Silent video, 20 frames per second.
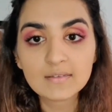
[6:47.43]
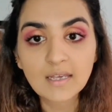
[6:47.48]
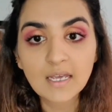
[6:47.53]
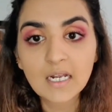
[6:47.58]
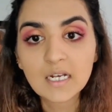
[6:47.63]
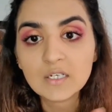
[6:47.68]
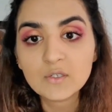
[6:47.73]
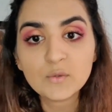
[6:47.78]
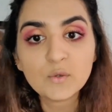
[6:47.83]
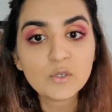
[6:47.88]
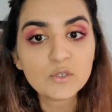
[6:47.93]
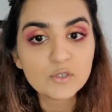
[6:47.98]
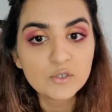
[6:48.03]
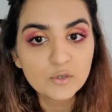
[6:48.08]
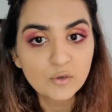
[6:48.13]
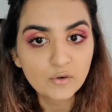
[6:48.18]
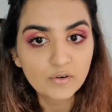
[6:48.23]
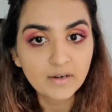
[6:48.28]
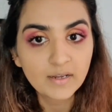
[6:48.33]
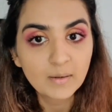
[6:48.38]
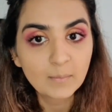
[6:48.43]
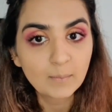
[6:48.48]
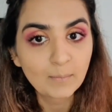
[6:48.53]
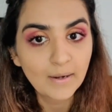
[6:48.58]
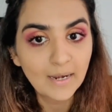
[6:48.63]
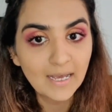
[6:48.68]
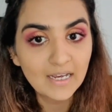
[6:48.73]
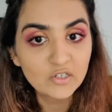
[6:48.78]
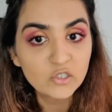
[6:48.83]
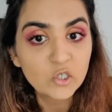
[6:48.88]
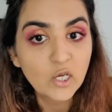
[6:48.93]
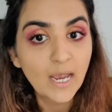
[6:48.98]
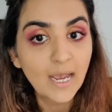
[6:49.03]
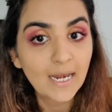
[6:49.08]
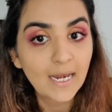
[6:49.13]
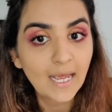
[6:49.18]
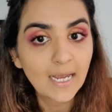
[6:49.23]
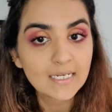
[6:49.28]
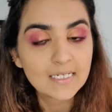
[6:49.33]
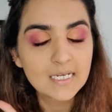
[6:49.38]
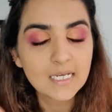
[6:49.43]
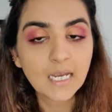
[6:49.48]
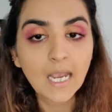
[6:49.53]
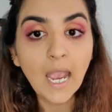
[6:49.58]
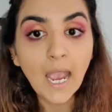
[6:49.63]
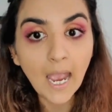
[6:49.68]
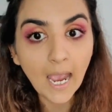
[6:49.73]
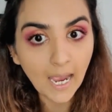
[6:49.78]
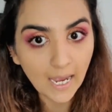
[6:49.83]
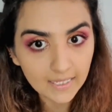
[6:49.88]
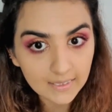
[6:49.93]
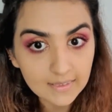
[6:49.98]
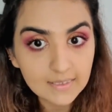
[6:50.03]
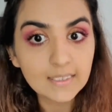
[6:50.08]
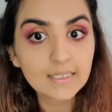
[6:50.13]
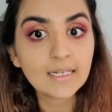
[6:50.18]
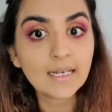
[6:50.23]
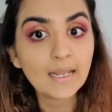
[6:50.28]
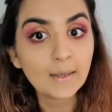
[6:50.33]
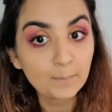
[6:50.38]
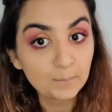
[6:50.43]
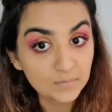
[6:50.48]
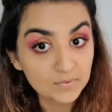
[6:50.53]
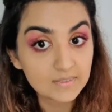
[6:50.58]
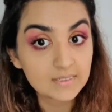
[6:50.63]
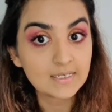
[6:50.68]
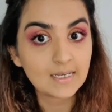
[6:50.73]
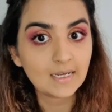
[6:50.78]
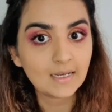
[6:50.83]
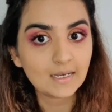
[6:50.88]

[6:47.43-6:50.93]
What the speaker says: I will do contouring, blush, highlighting and the lipstick.